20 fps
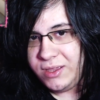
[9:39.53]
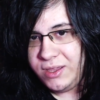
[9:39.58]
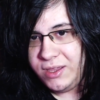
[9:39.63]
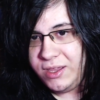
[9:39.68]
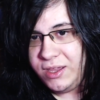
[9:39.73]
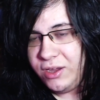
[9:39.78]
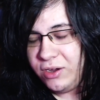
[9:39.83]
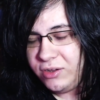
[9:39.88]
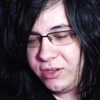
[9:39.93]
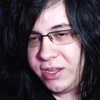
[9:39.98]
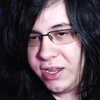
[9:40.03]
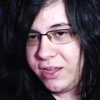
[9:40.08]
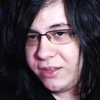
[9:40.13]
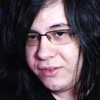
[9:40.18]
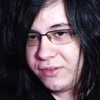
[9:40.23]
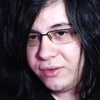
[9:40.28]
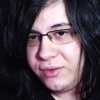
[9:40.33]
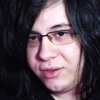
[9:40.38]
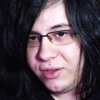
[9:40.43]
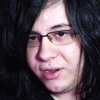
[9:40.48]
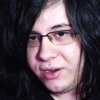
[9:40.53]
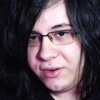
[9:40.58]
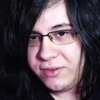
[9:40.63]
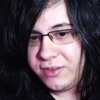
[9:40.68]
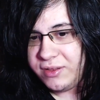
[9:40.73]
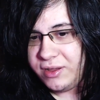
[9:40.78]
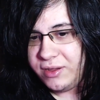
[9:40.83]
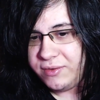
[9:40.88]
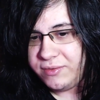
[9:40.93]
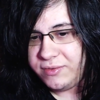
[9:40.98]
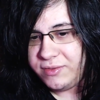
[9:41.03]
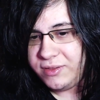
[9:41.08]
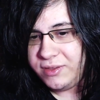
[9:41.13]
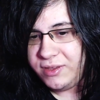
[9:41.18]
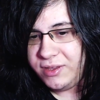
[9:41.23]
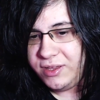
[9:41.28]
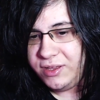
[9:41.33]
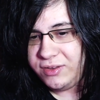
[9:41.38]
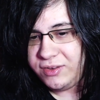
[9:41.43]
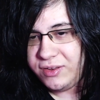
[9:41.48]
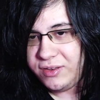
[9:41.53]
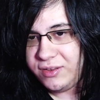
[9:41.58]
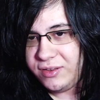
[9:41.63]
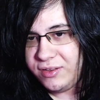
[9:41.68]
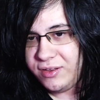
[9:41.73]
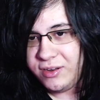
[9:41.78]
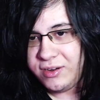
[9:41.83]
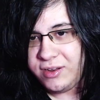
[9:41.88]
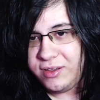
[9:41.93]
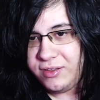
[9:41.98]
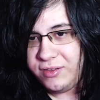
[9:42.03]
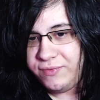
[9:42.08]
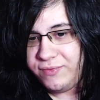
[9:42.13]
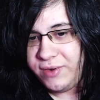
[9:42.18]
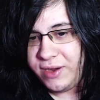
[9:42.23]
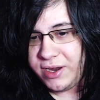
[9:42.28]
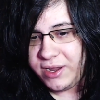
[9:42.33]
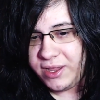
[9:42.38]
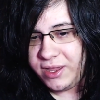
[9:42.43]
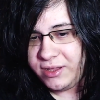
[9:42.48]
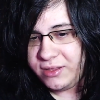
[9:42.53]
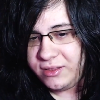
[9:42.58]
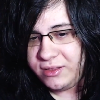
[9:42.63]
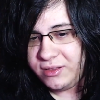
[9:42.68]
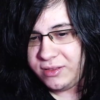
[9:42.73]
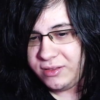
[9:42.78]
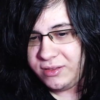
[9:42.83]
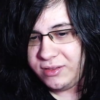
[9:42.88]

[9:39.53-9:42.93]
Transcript: he only has two years left. He's gonna fuck it.